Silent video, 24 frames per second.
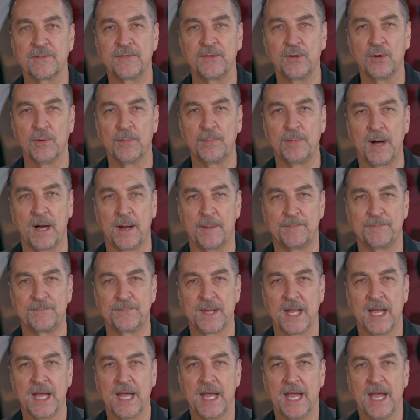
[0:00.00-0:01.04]
fuel pump
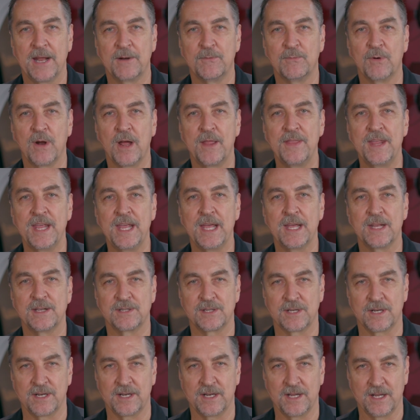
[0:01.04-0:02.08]
and run the
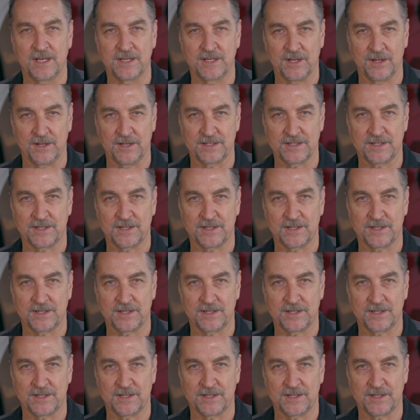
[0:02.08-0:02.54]
engine until it